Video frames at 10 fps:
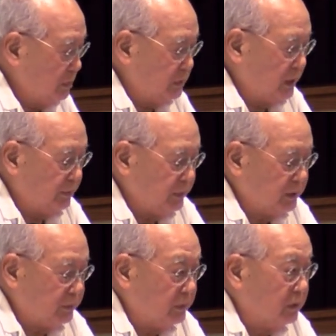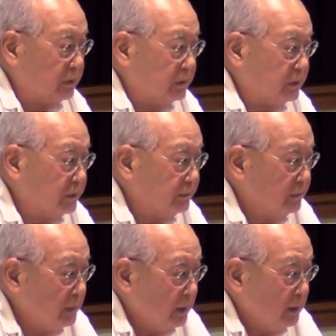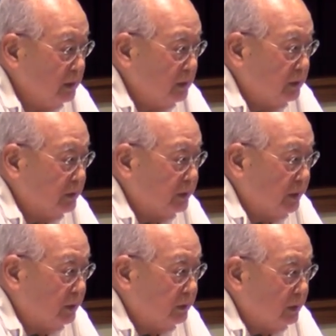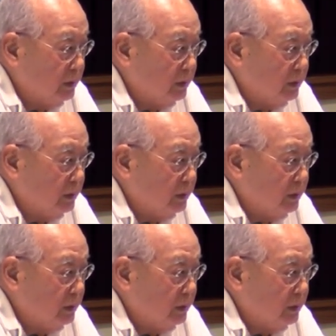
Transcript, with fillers: Japanese Americans said,